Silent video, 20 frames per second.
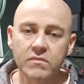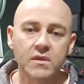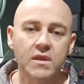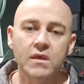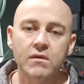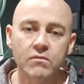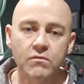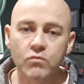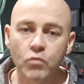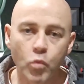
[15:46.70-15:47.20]

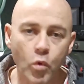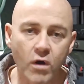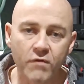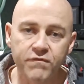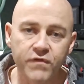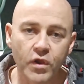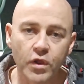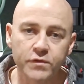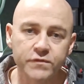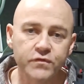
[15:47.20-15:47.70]

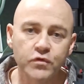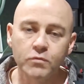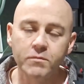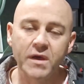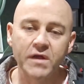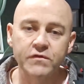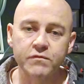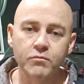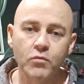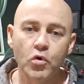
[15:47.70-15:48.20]
waffle on too
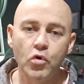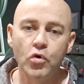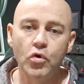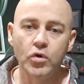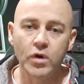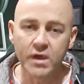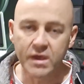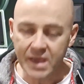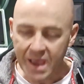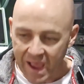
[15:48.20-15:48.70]
much more
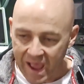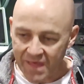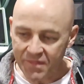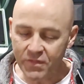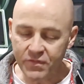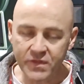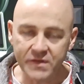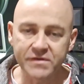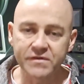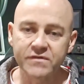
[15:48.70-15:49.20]
other
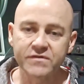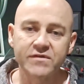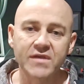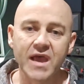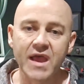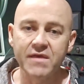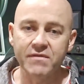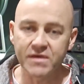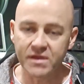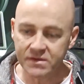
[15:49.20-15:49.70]
than to
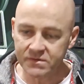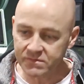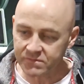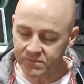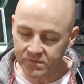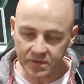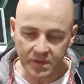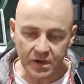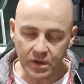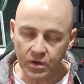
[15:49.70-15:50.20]
say that,
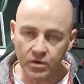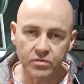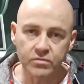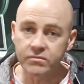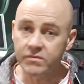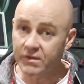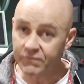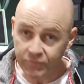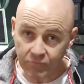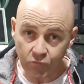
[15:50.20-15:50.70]

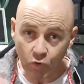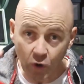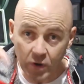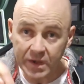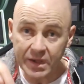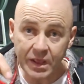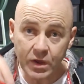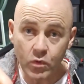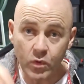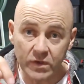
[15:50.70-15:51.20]
if you've got
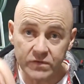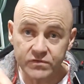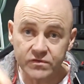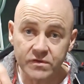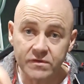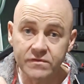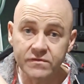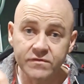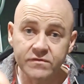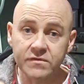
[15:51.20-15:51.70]
any
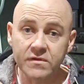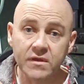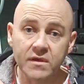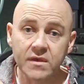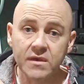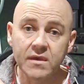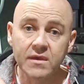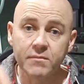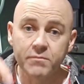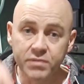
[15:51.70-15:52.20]
questions,
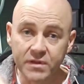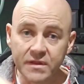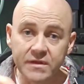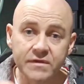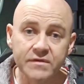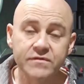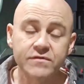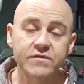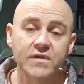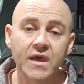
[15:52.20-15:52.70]

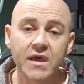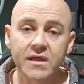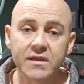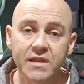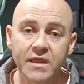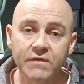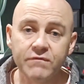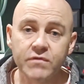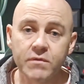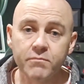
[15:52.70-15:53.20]
please
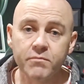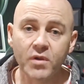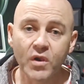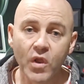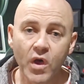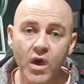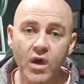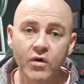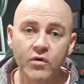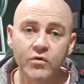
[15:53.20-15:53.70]
leave them
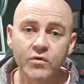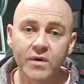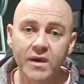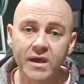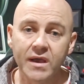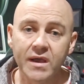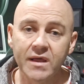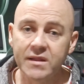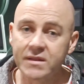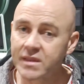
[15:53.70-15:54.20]
below.
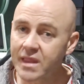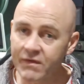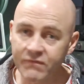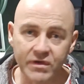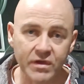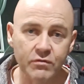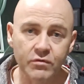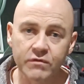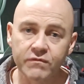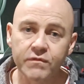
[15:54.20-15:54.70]
Love
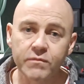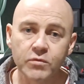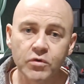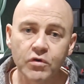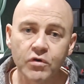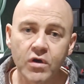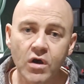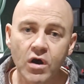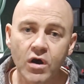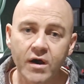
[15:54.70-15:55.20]
hearing from you
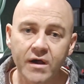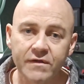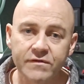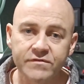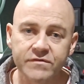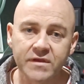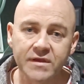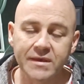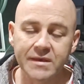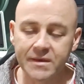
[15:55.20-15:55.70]

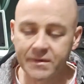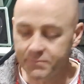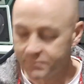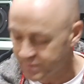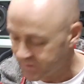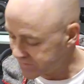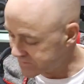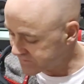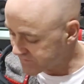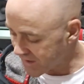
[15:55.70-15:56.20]
guys.
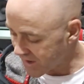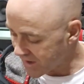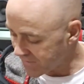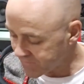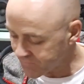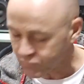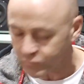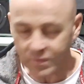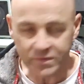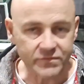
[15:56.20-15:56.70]
But
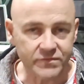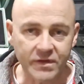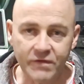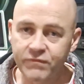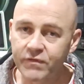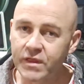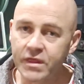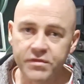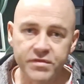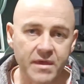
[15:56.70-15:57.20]
this one's
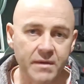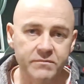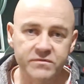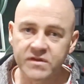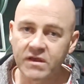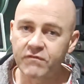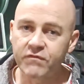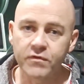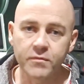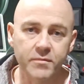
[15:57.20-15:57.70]
definitely a thumbs
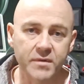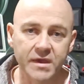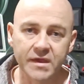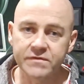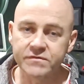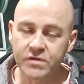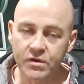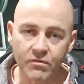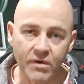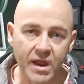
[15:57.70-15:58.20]
up from me.
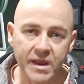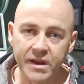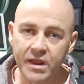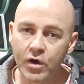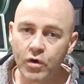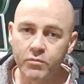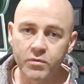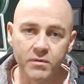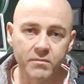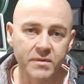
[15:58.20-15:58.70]
It's a great
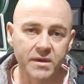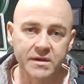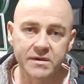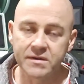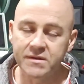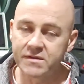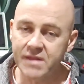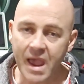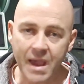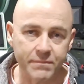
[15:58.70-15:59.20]
album
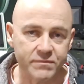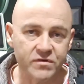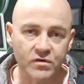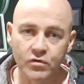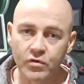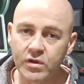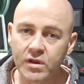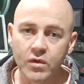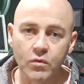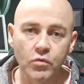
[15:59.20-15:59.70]
and
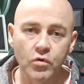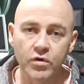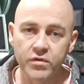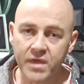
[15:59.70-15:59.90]
absolutely worth